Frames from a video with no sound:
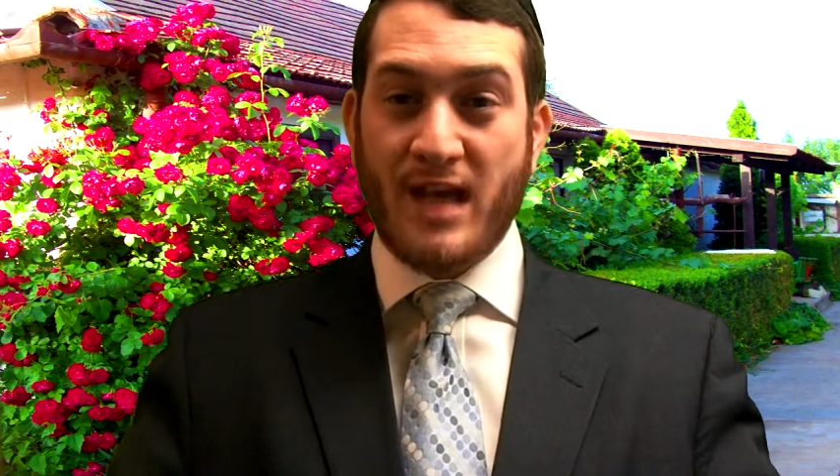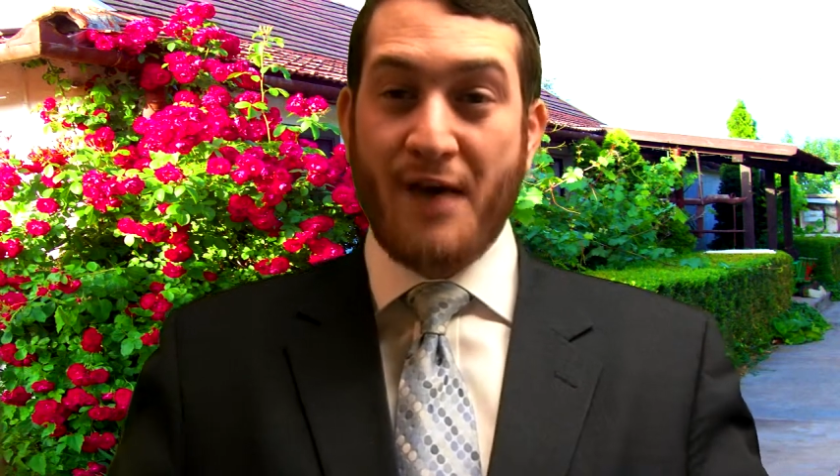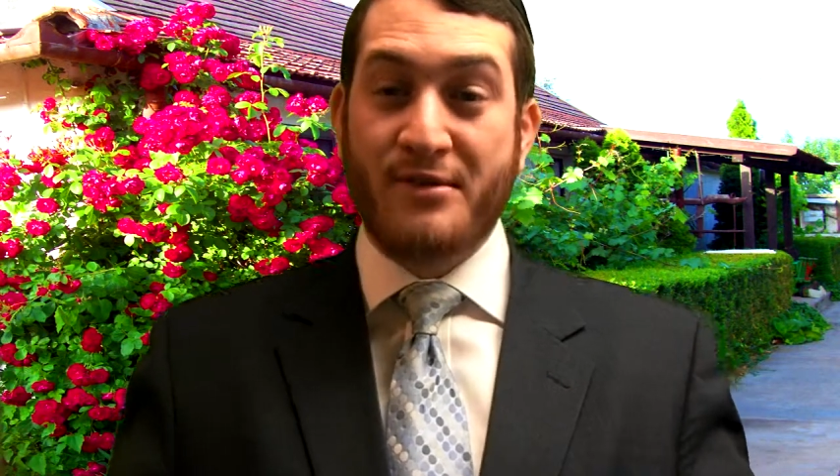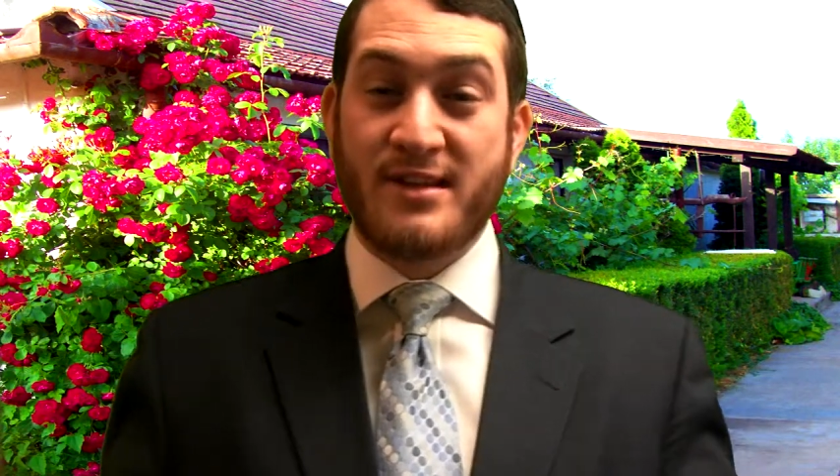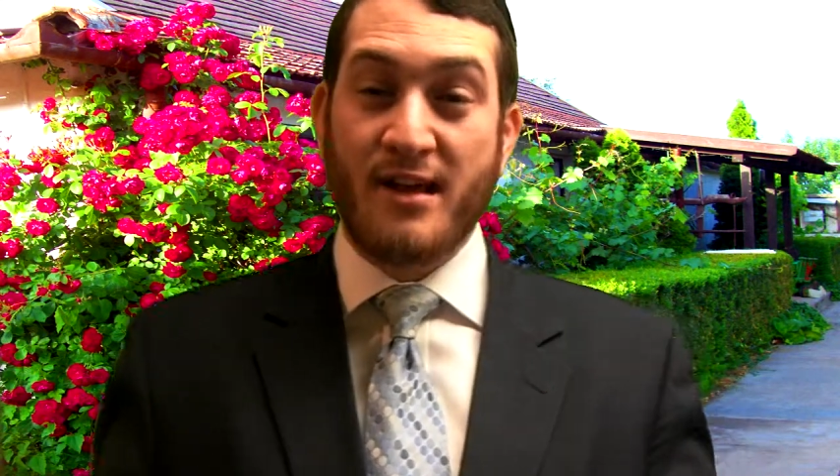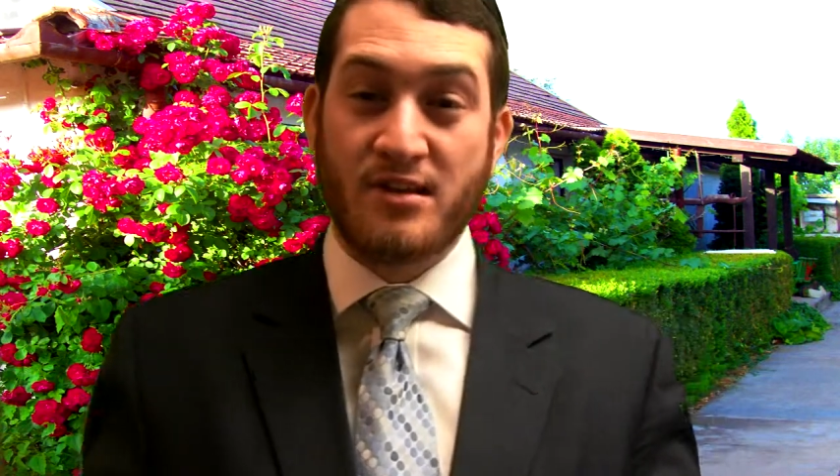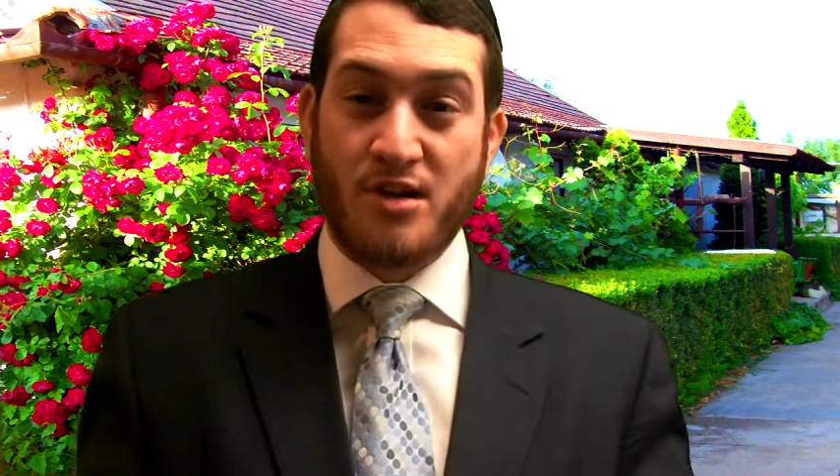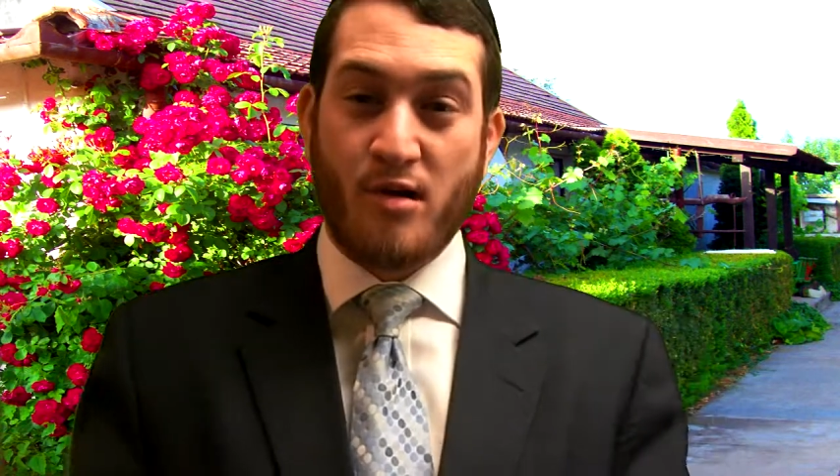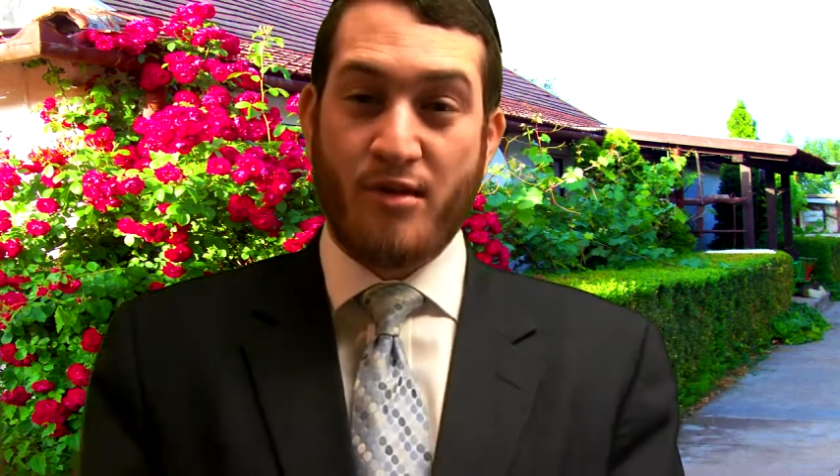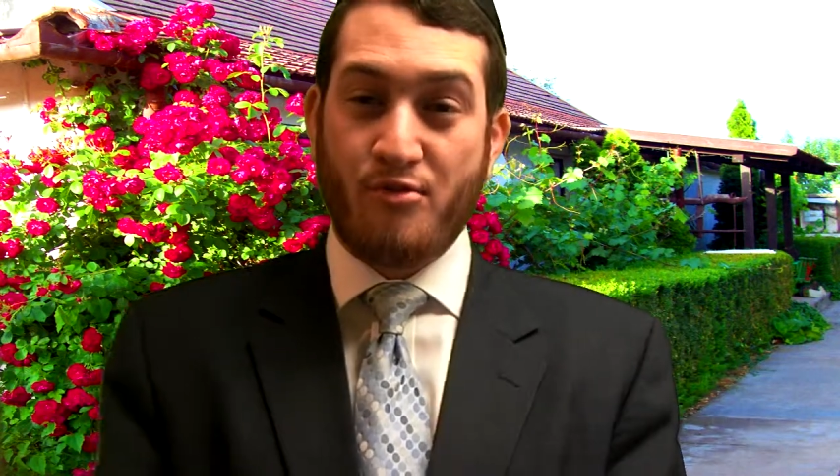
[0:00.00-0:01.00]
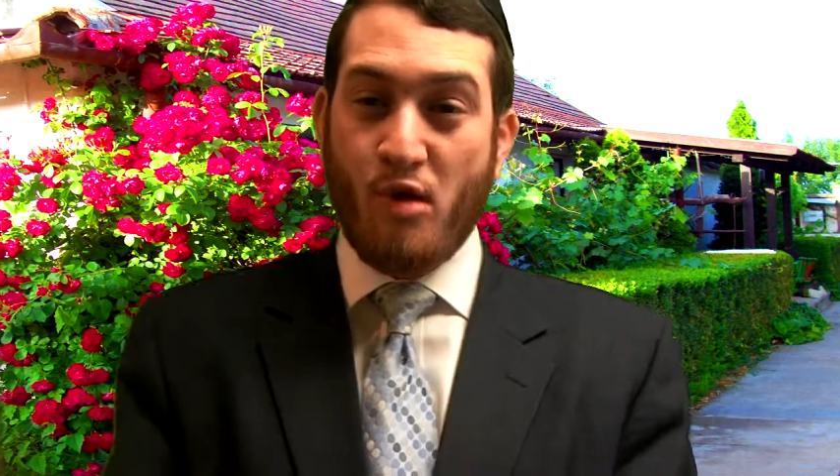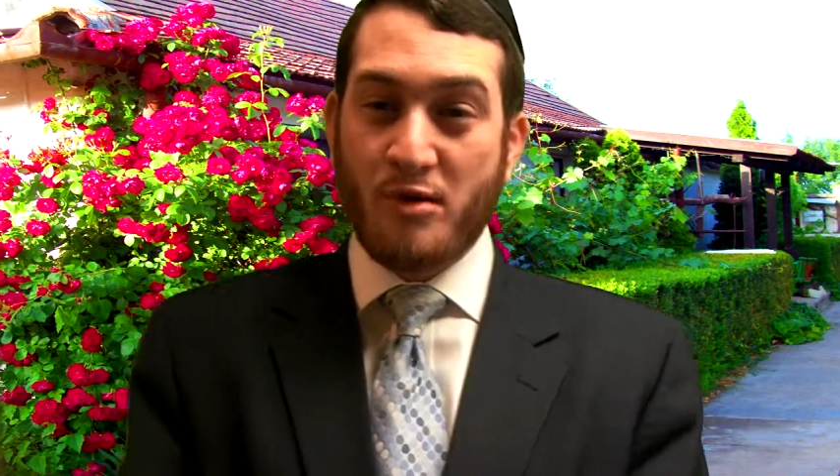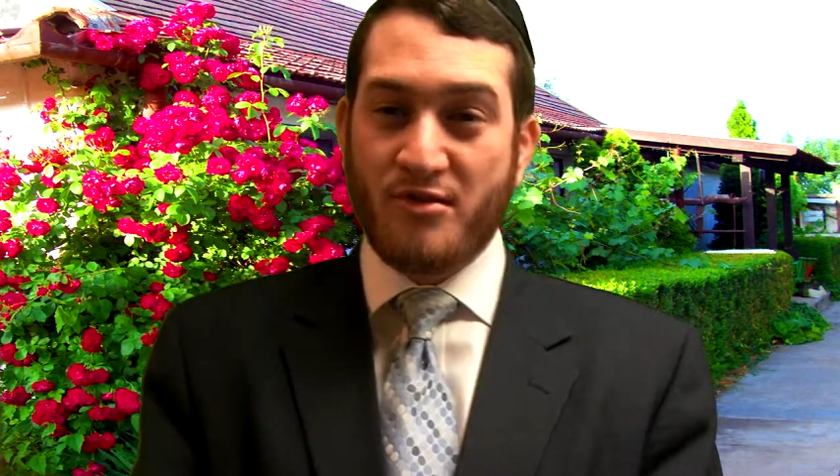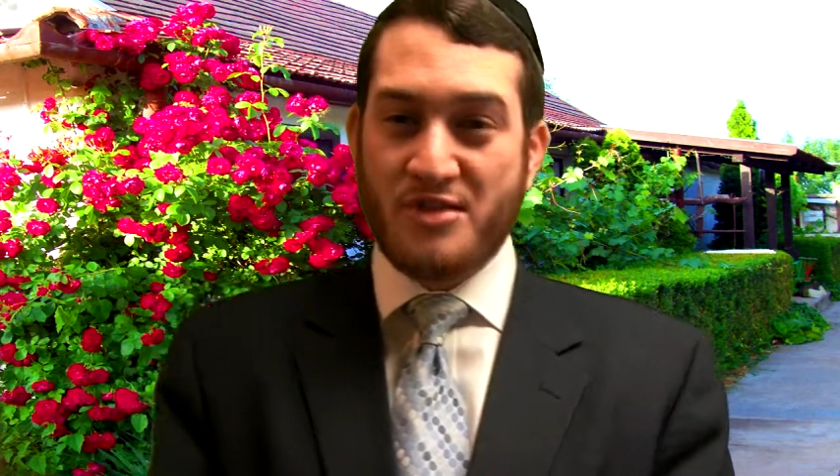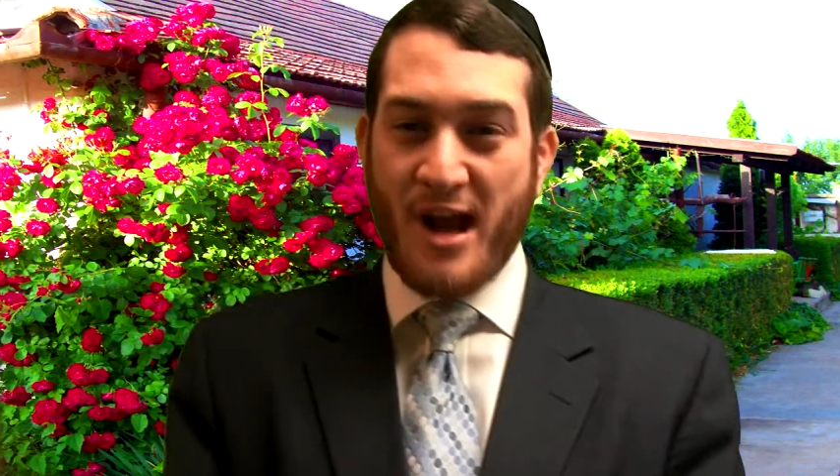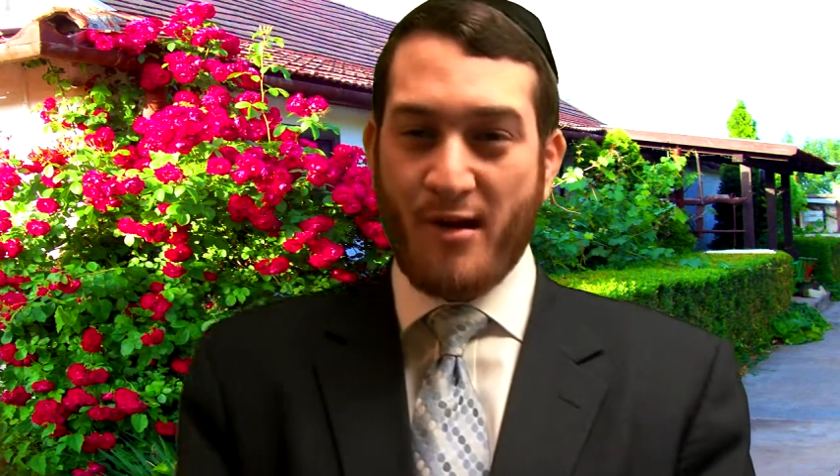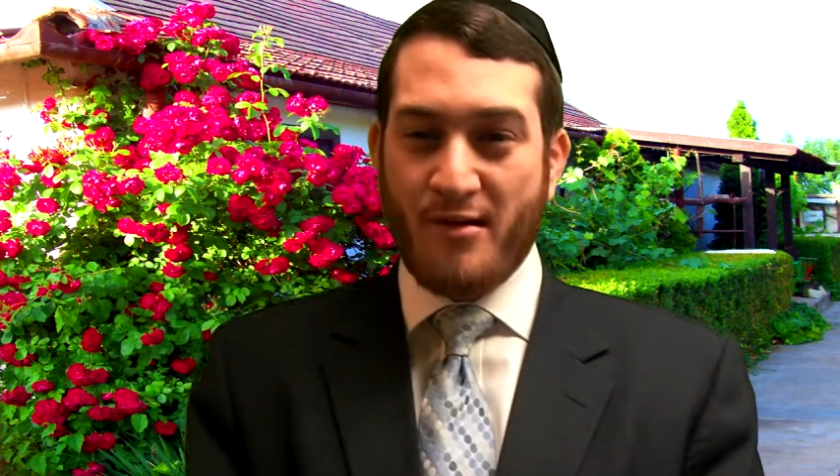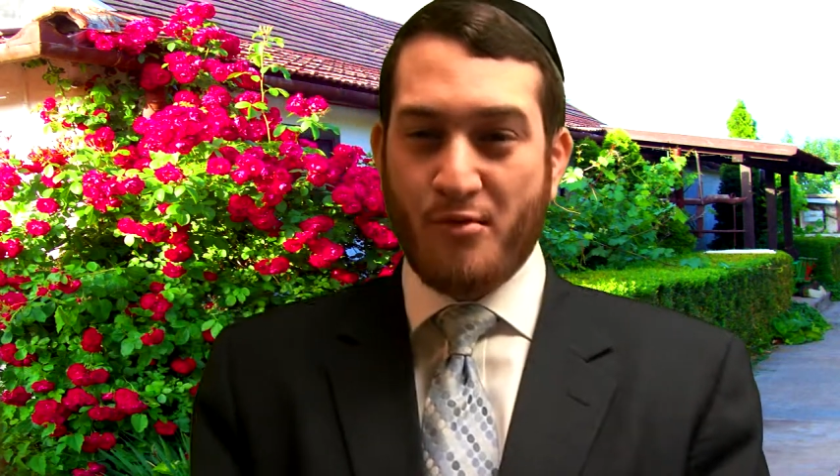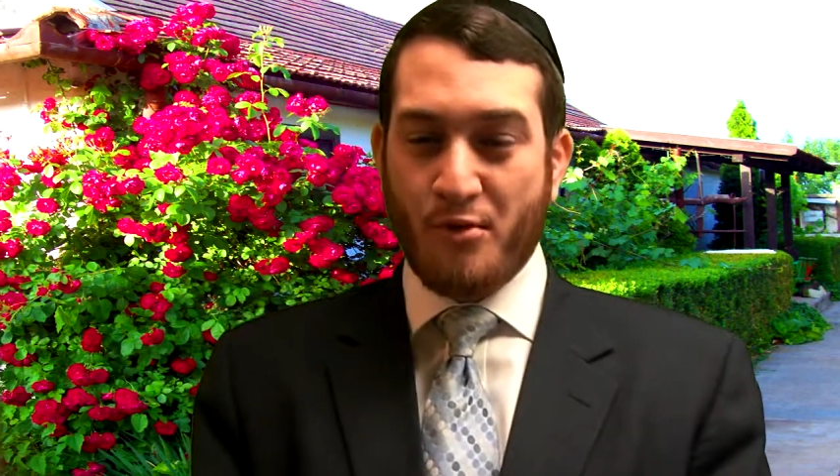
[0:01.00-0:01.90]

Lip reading: Chavatzelas HaSharon, the Rose of Sharon.